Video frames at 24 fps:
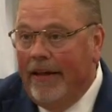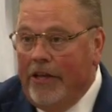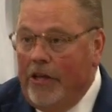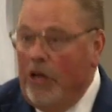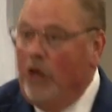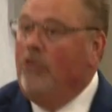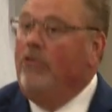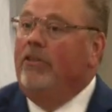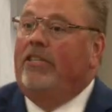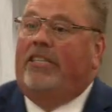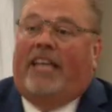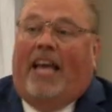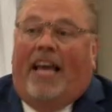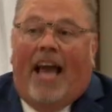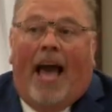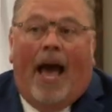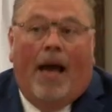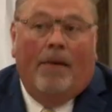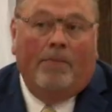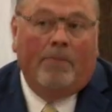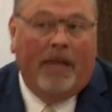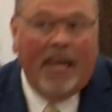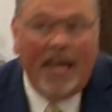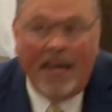You can say,
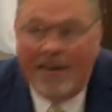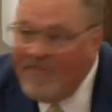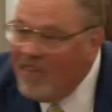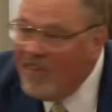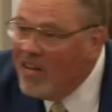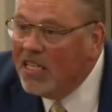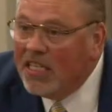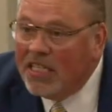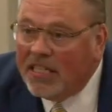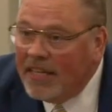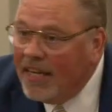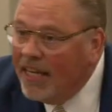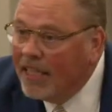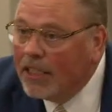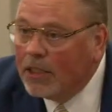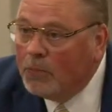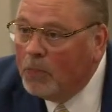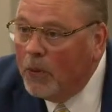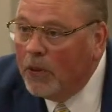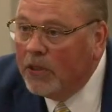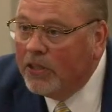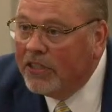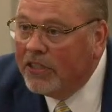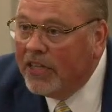I'm giving
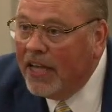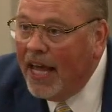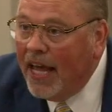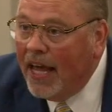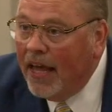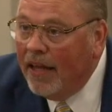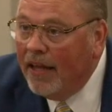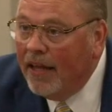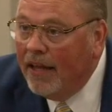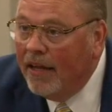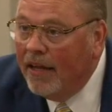6%